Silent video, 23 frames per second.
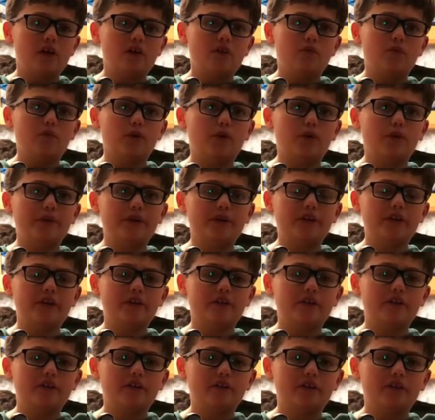will
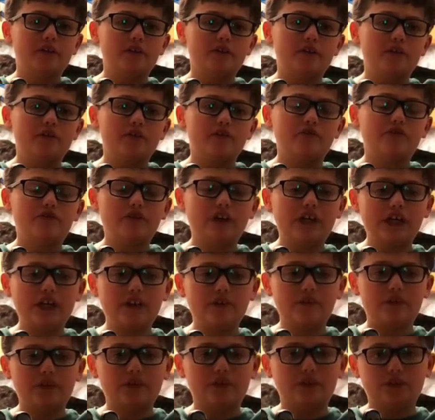be Freddy
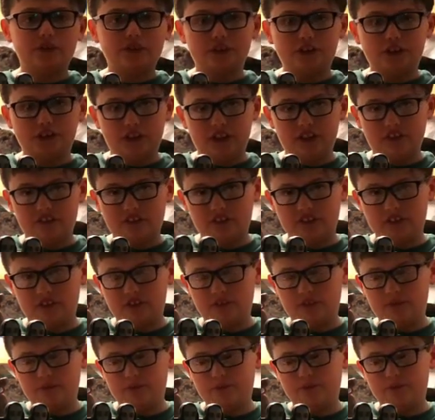vs. Jason.